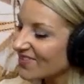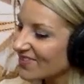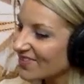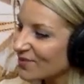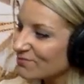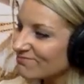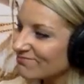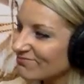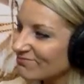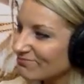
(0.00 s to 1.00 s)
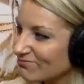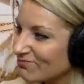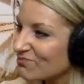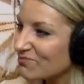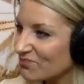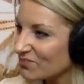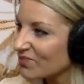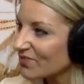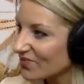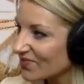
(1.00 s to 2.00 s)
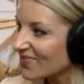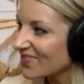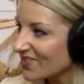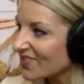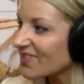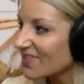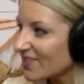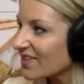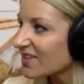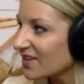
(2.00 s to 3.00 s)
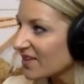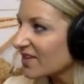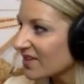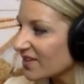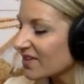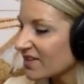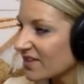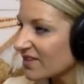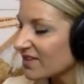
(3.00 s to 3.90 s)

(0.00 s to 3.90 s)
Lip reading: No words are spoken by the person on screen.